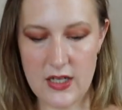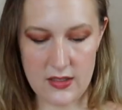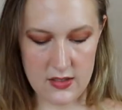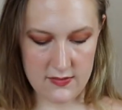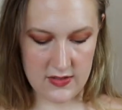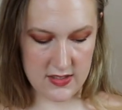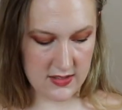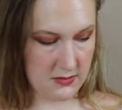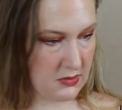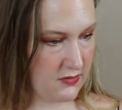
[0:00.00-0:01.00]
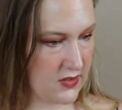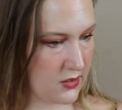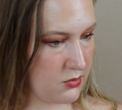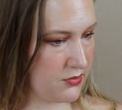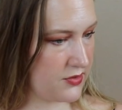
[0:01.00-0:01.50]
I love it. I'm loving the
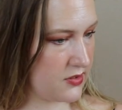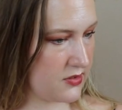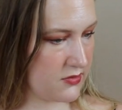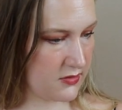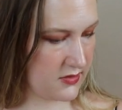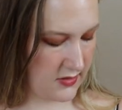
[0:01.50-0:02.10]
cool tone.